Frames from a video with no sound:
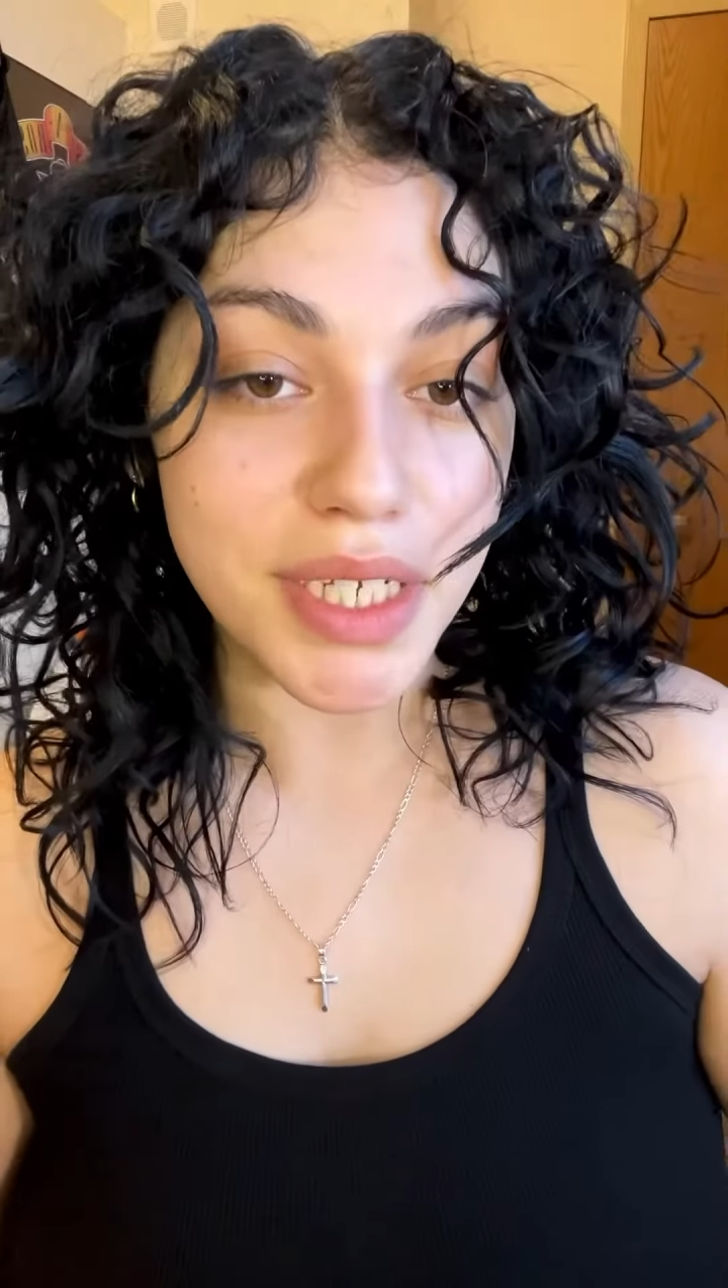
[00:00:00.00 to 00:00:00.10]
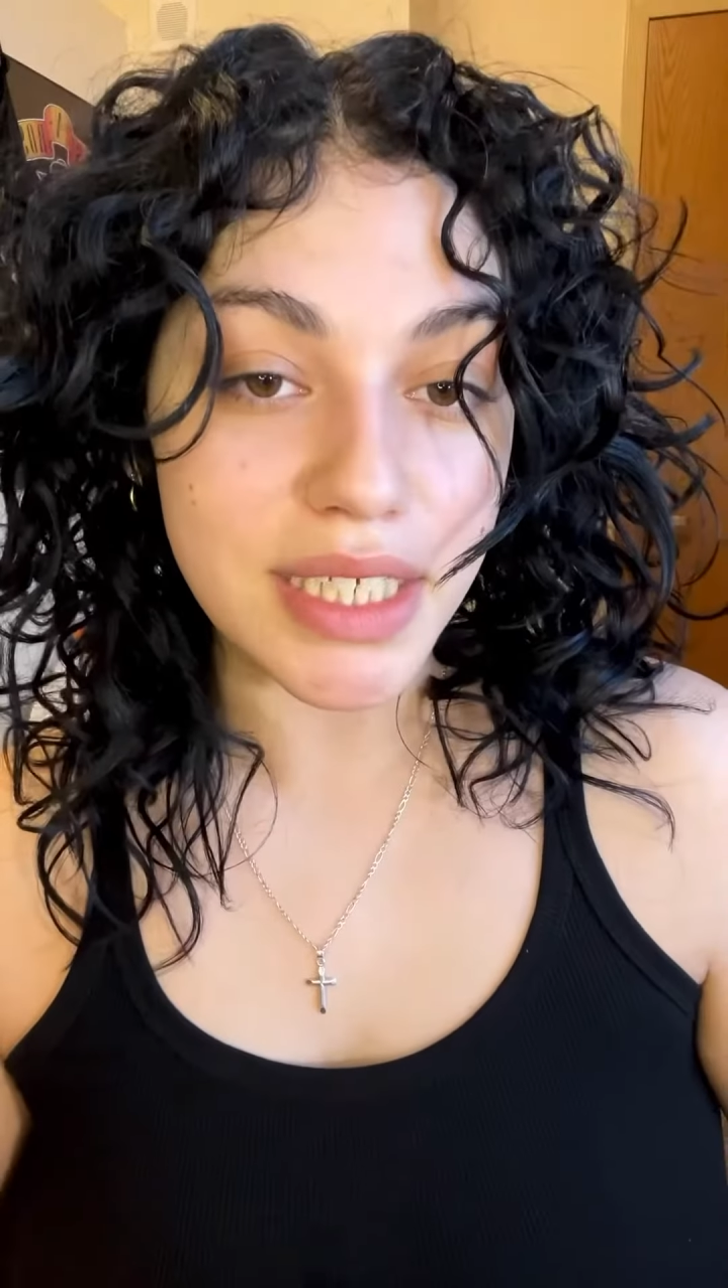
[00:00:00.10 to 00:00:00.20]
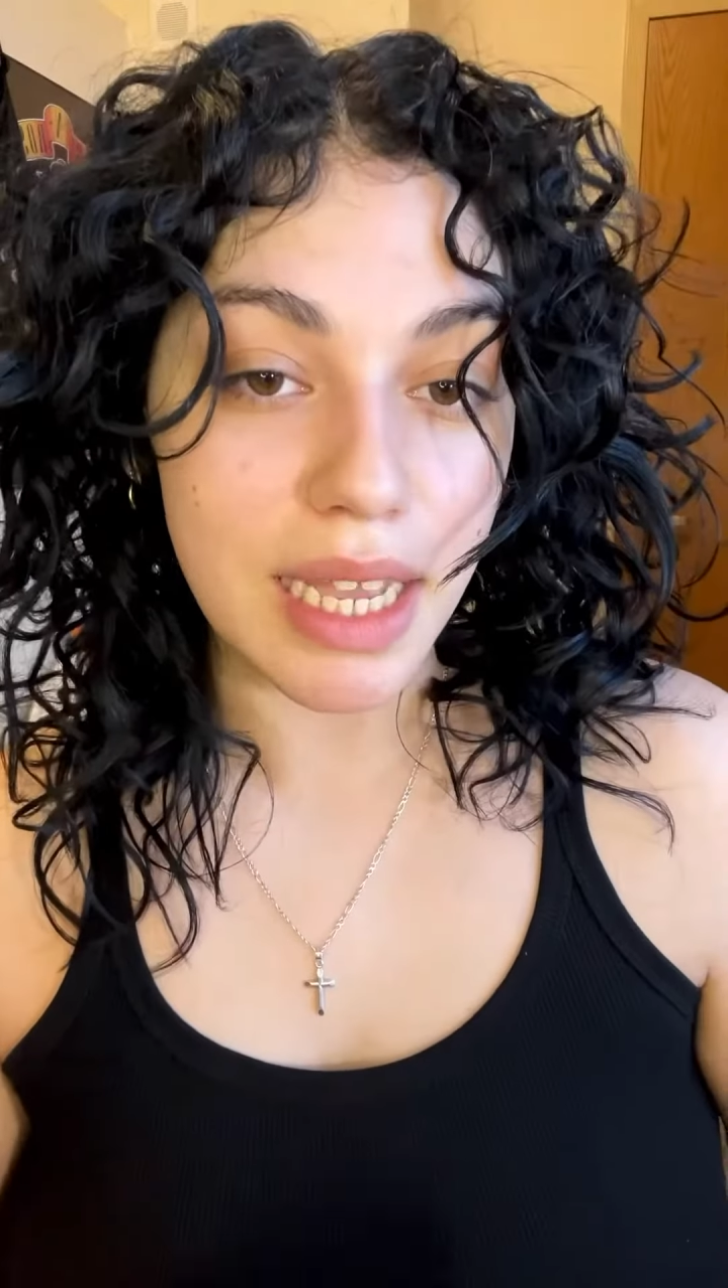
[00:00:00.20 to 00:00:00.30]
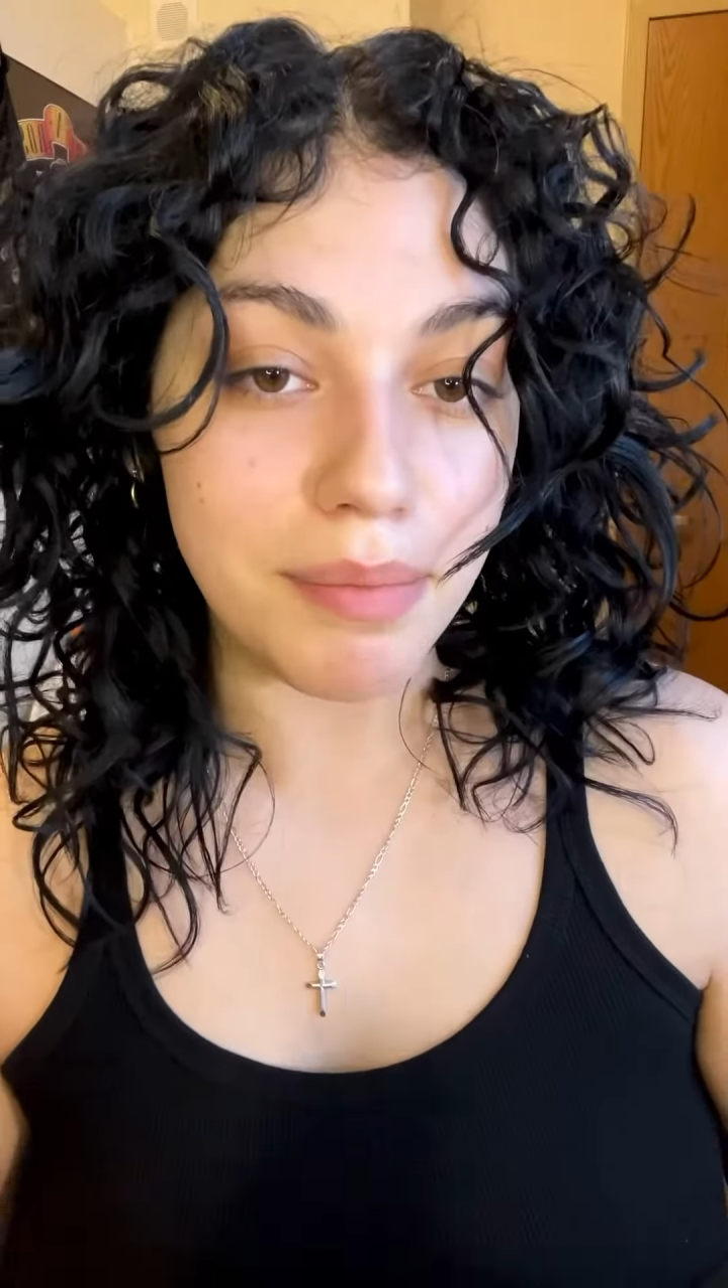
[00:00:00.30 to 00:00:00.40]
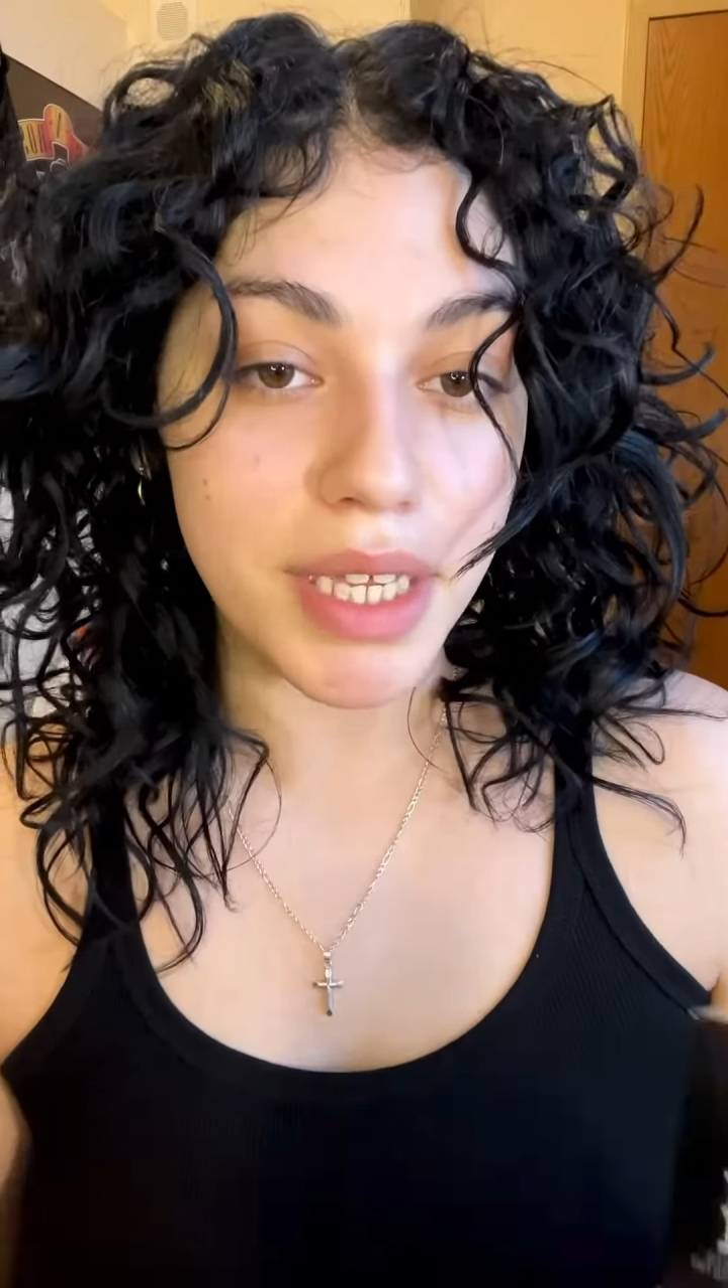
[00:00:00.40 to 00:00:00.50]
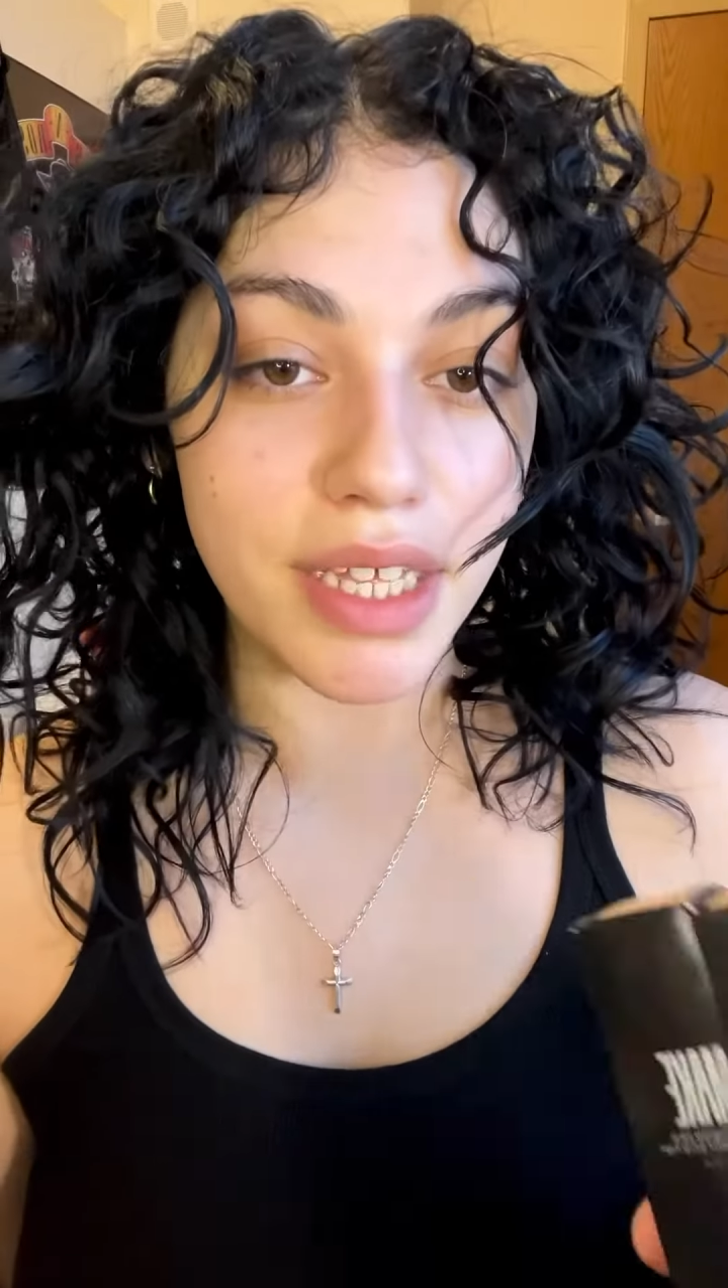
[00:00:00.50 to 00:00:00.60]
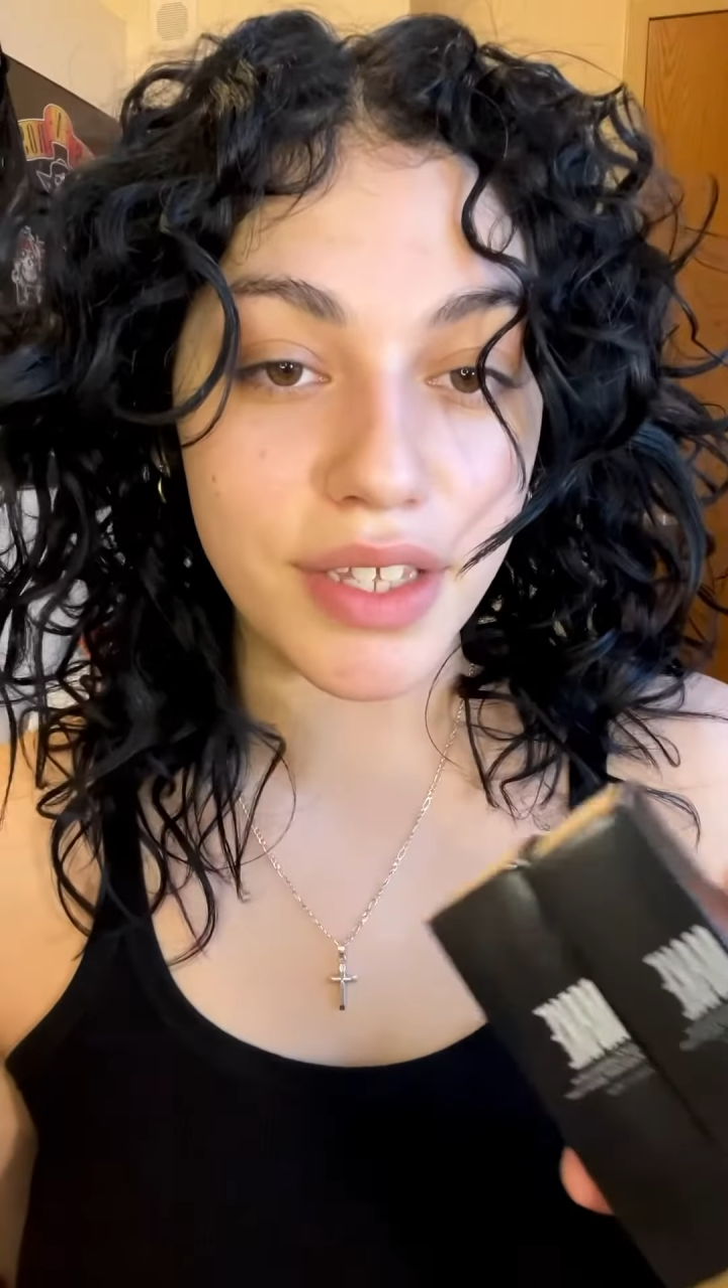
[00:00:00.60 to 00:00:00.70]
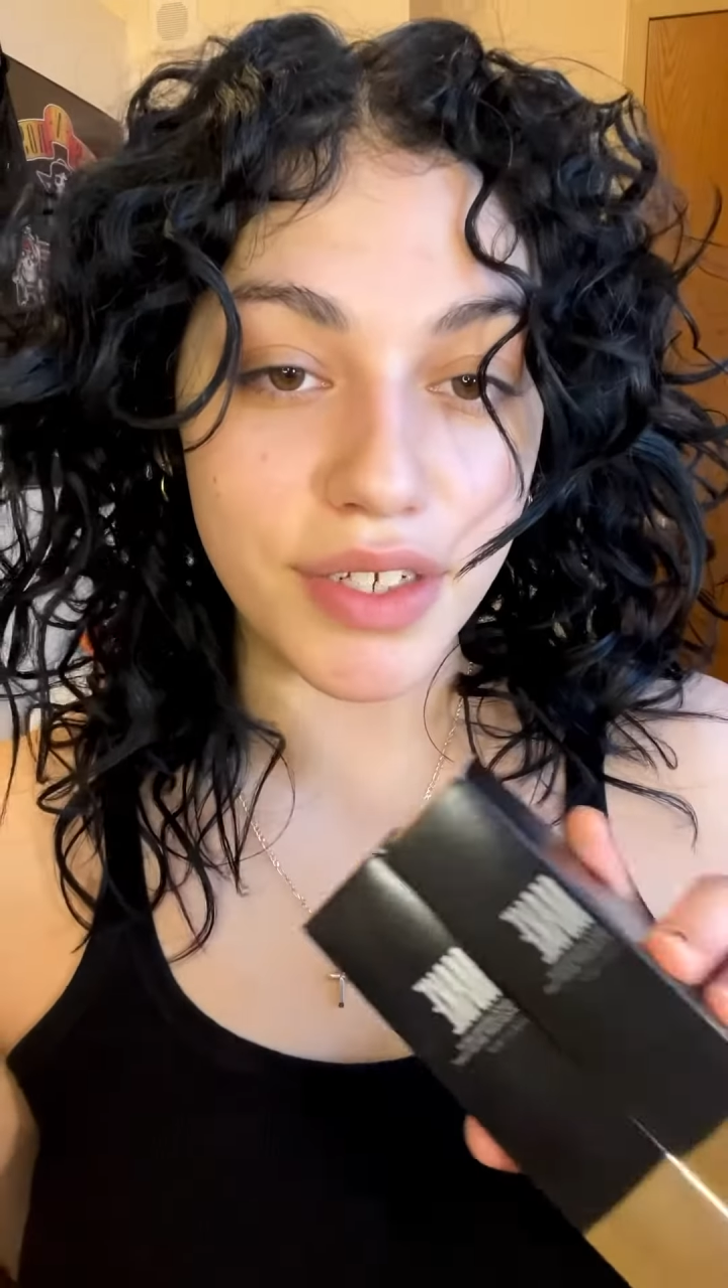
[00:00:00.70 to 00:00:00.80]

sent me their